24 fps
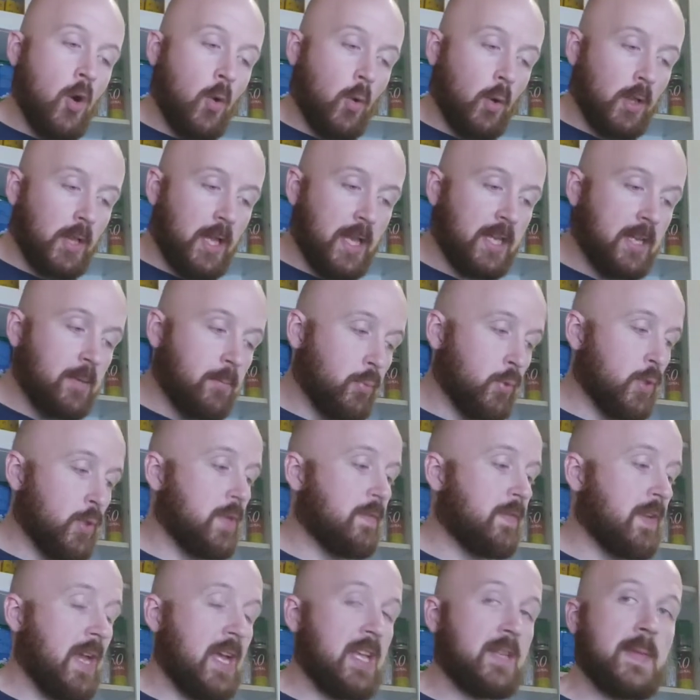or like a
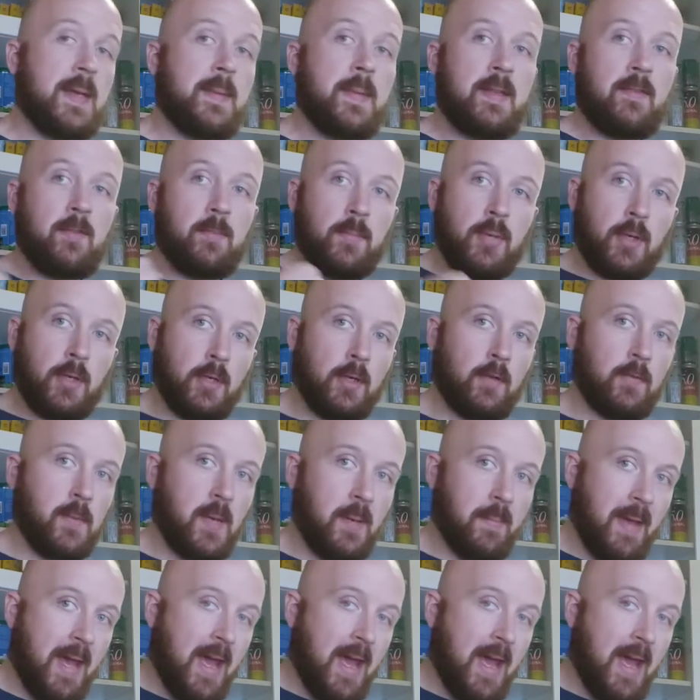briefcase, maybe even put it over my